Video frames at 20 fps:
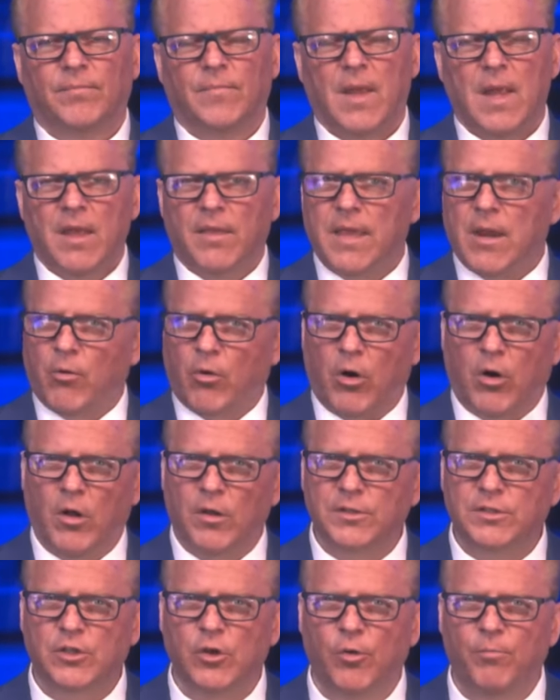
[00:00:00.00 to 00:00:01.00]
They were
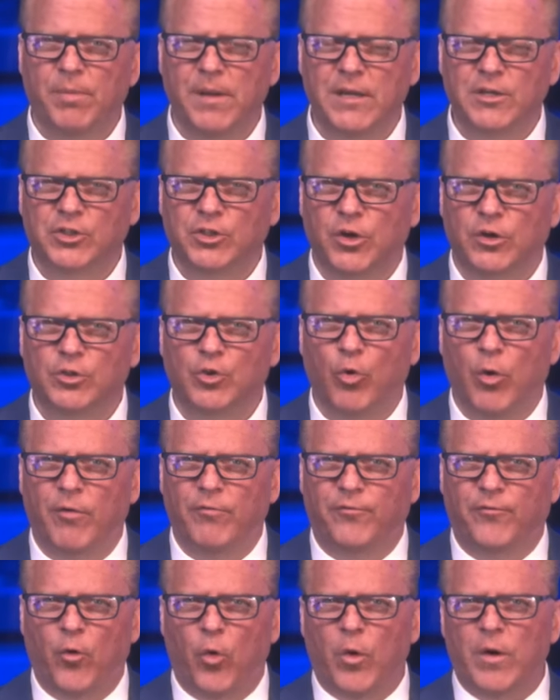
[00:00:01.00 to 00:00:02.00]
also being sure to
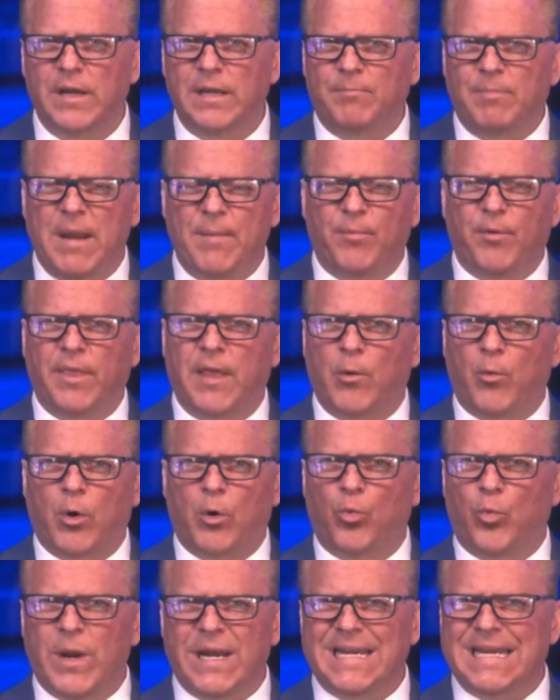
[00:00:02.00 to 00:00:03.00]
avoid people that were
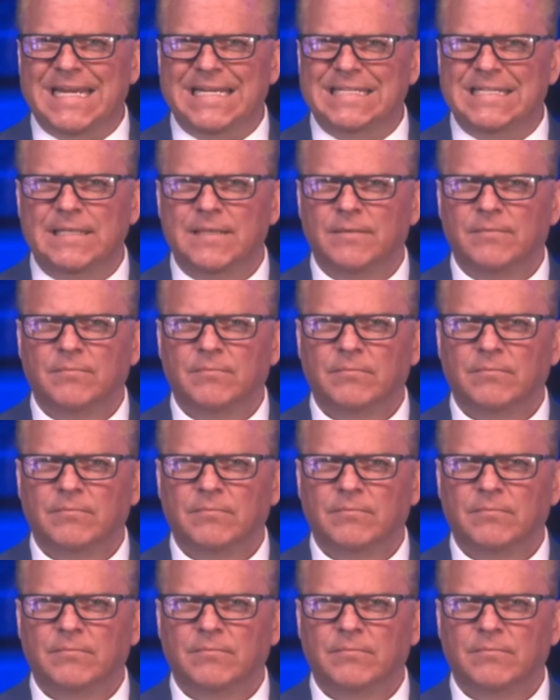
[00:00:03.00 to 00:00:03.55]
wicked.